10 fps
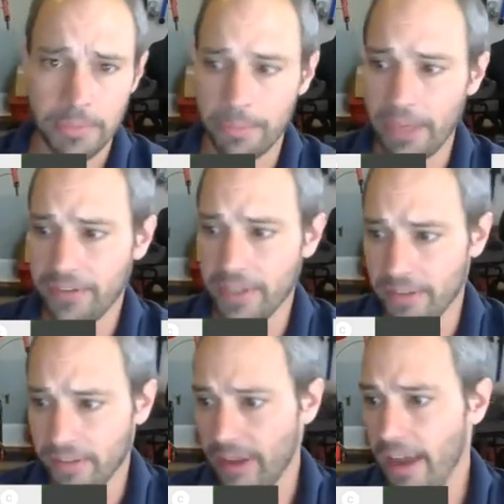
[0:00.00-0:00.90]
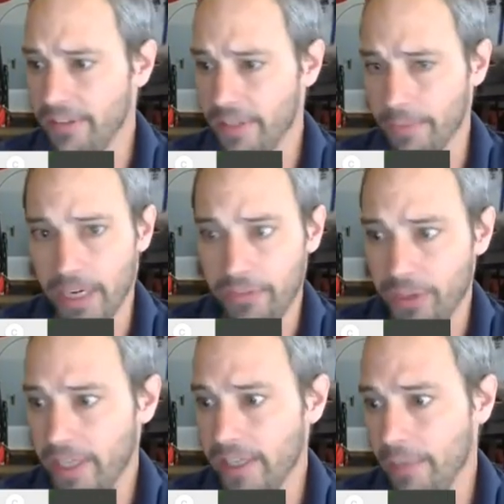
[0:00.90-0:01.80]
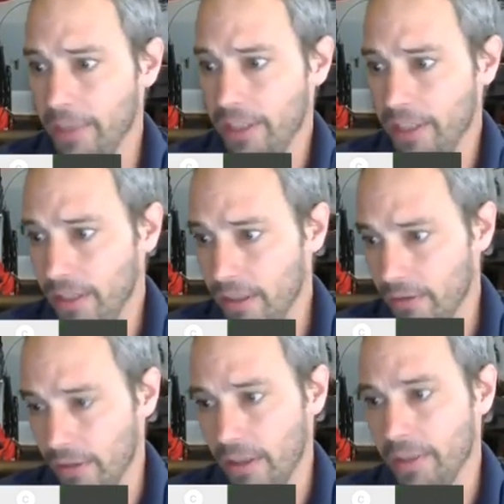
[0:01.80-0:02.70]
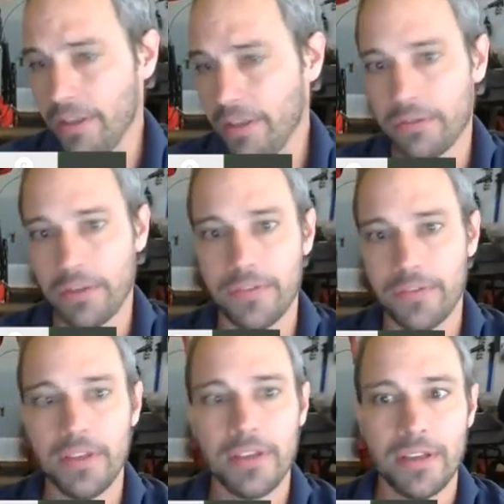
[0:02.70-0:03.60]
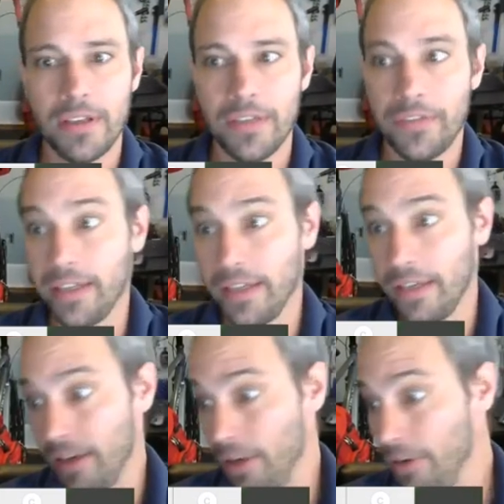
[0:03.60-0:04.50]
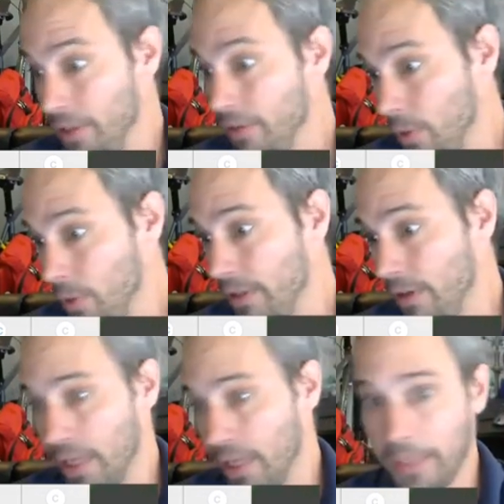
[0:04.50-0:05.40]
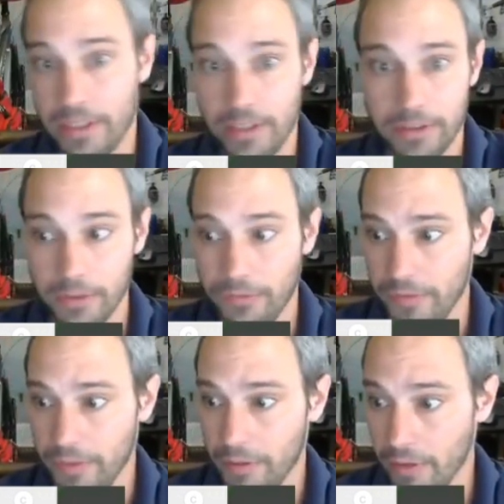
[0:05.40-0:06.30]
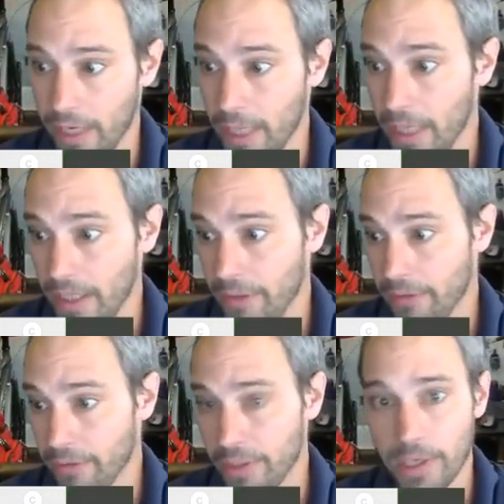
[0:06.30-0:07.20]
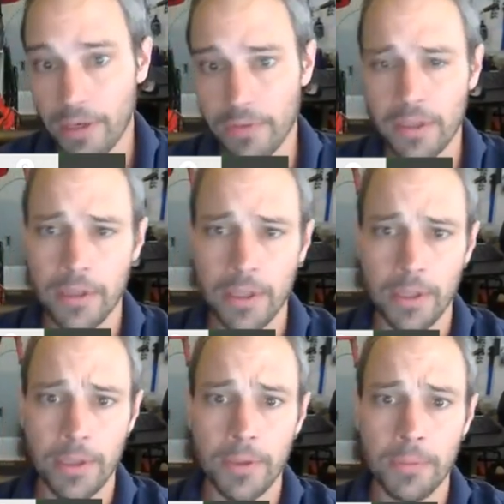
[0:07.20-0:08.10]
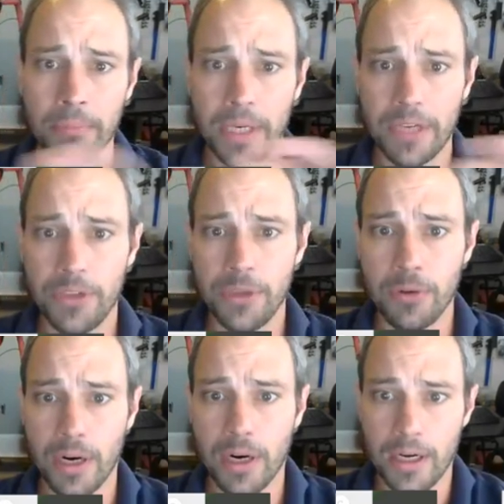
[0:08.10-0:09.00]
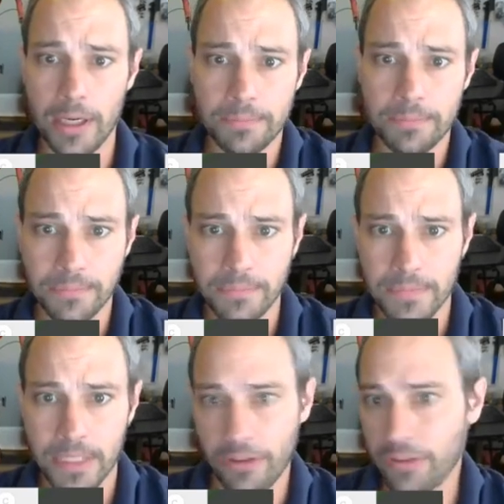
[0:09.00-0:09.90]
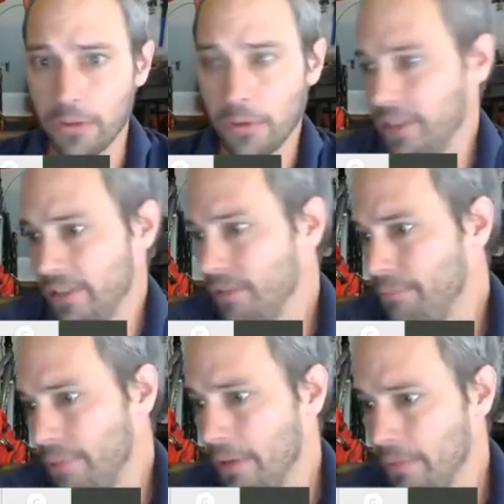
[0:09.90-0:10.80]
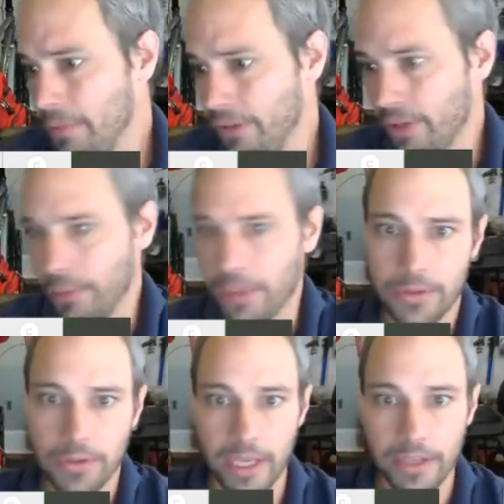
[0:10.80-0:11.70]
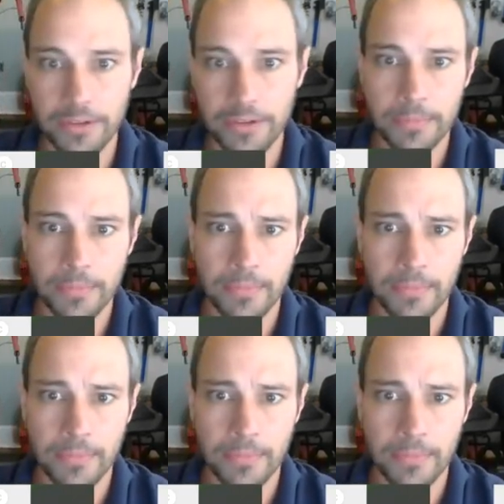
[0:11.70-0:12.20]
But the basic design is similar. And if you take MET or MET 350, if you take it at ODU, it will be called MET 350 or MAE 312. But if you are in other school, it's probably going to be your Thermo 2 class.